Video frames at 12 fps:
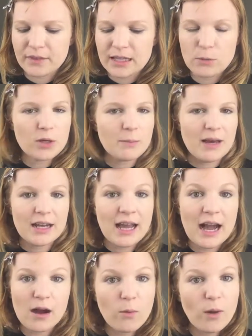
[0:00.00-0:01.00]
It wouldn't matter
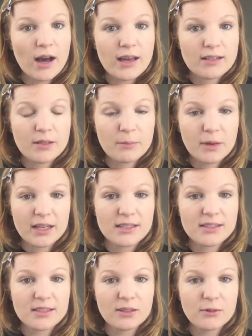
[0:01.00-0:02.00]
how white my
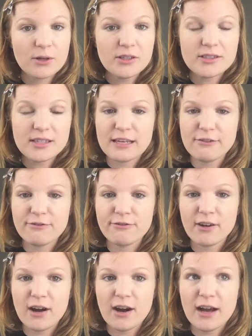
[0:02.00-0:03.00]
concealer was. If
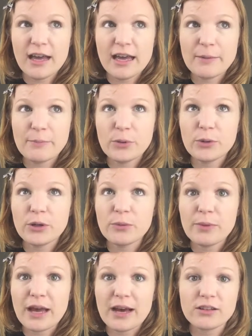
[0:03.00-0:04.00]
I put
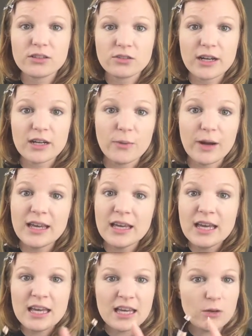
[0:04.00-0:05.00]
on powder straight away,
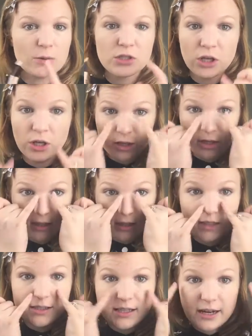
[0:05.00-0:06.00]
it would turn
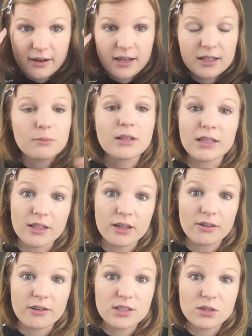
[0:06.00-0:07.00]
this area completely
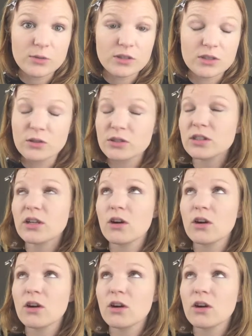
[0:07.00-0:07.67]
orange, which looked